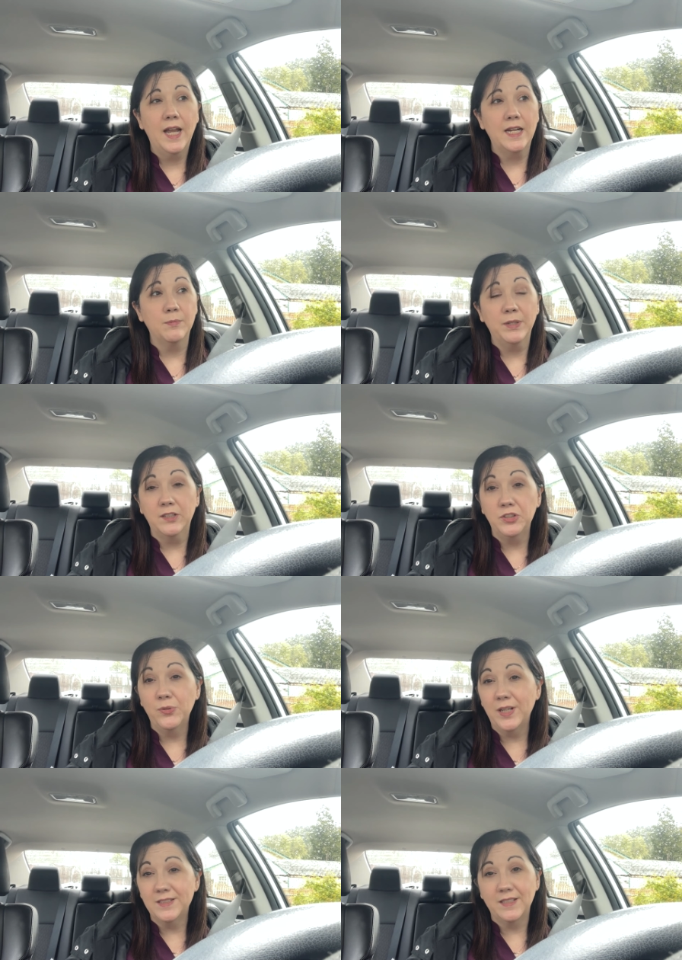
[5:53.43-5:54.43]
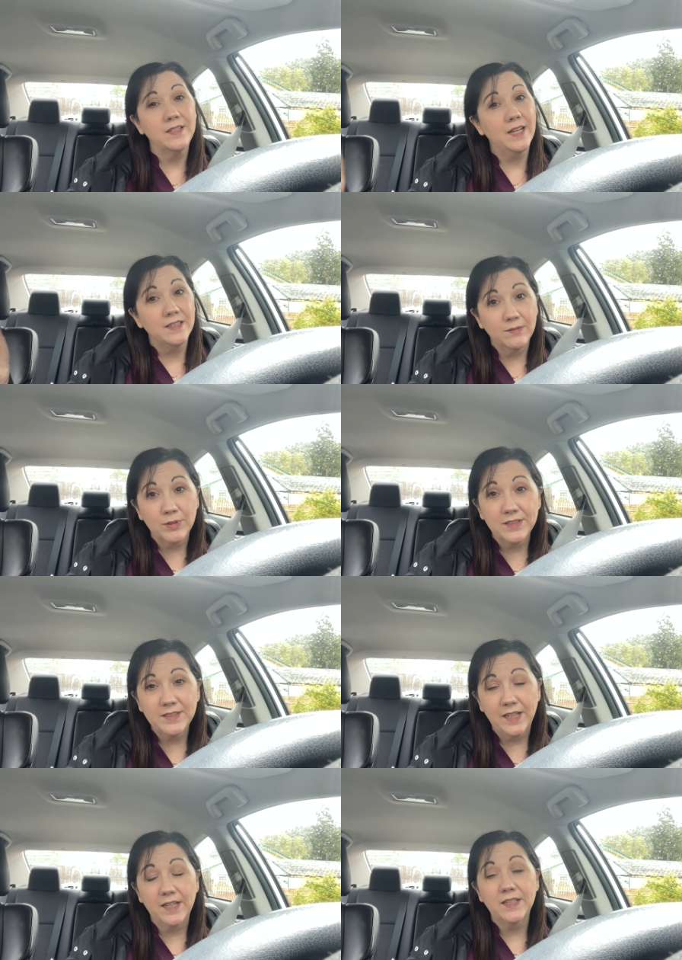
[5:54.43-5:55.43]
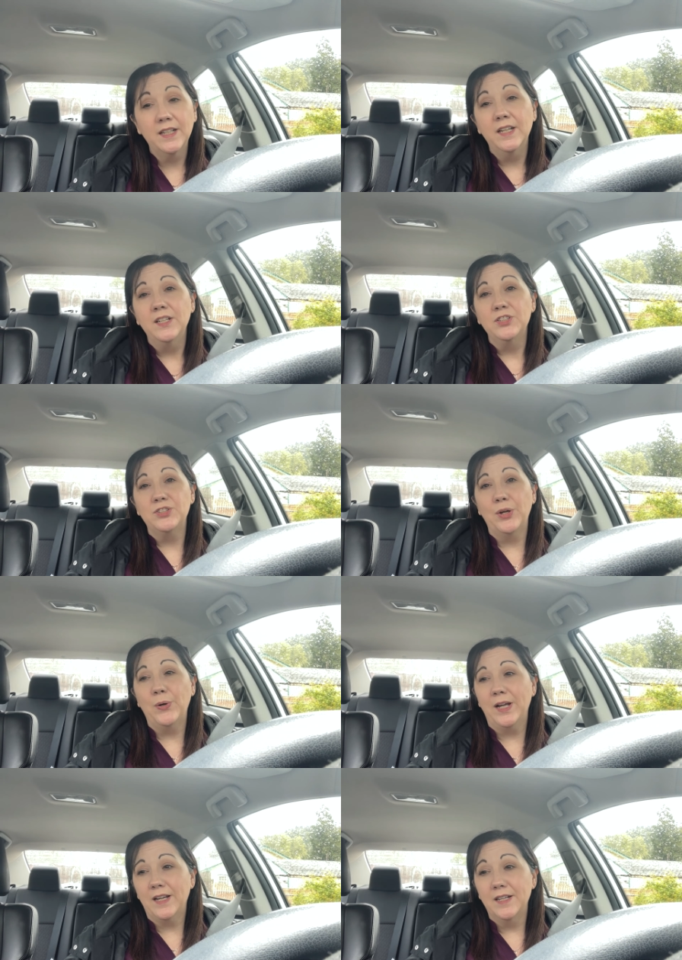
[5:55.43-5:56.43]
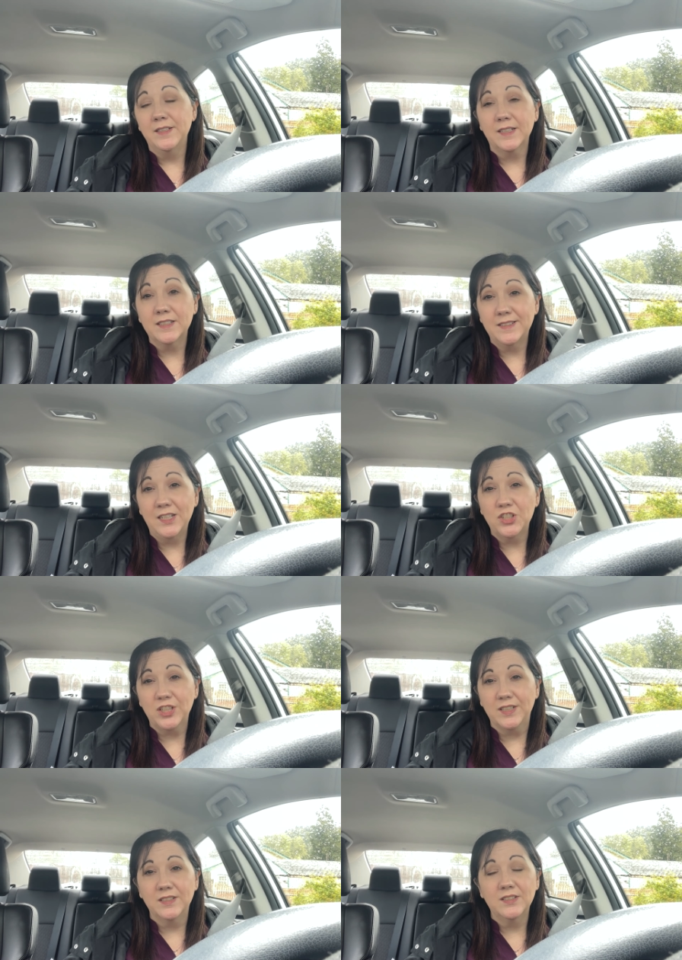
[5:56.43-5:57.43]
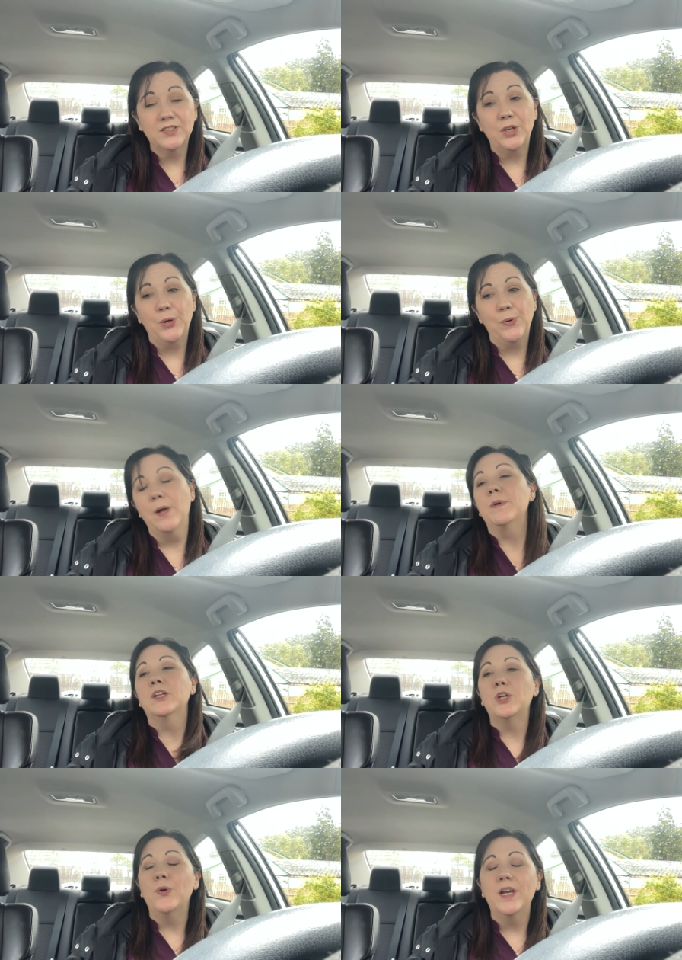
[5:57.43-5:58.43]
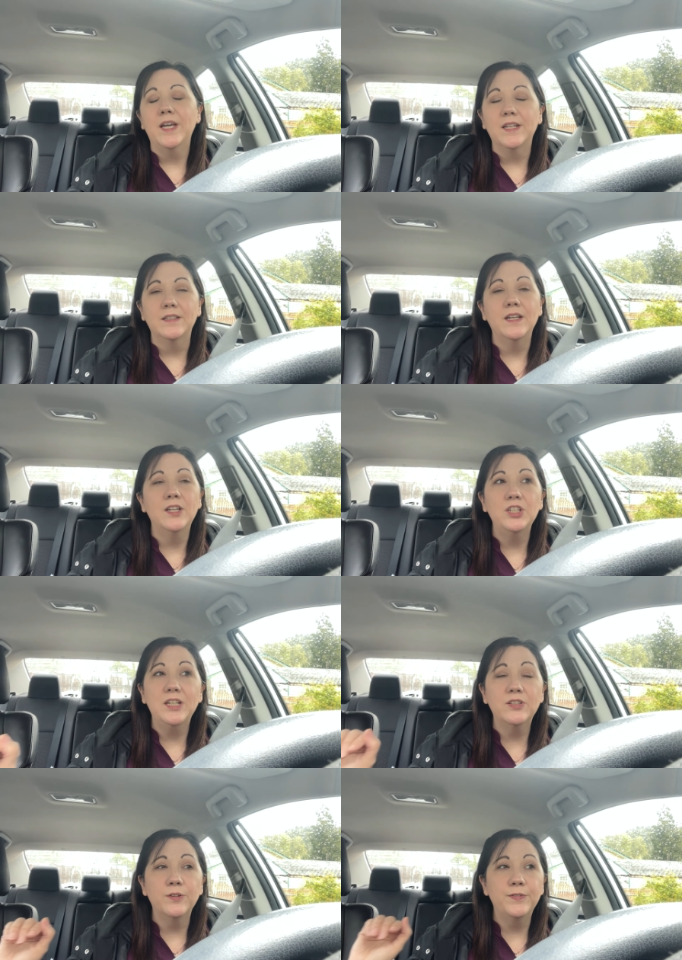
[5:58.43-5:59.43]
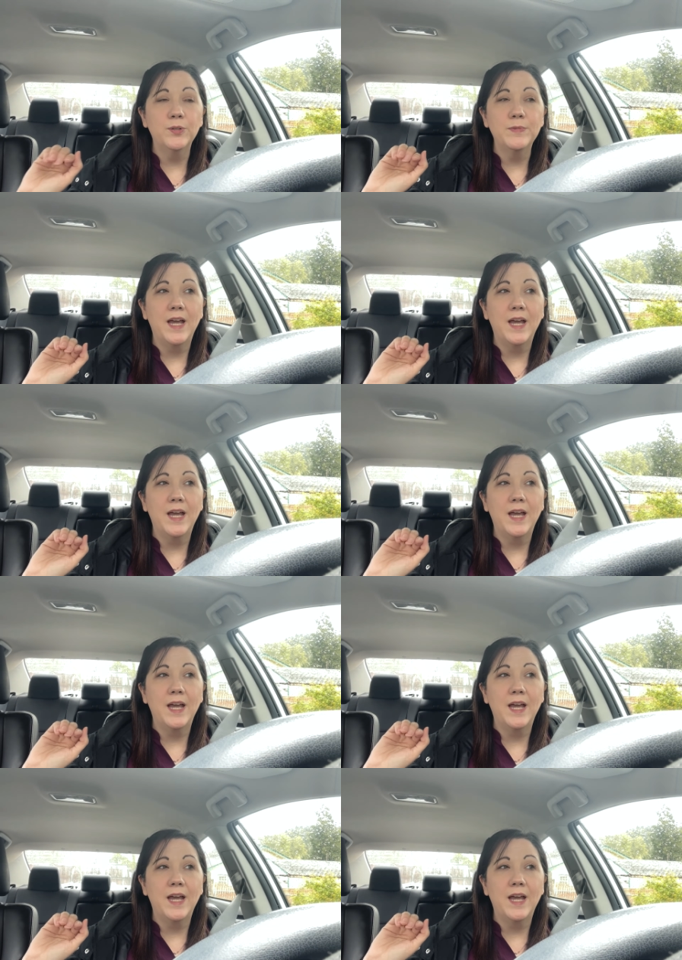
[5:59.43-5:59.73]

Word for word: and I planned on doing it Sunday, then was sick. So I got an extension. So I'm going to go ahead and either film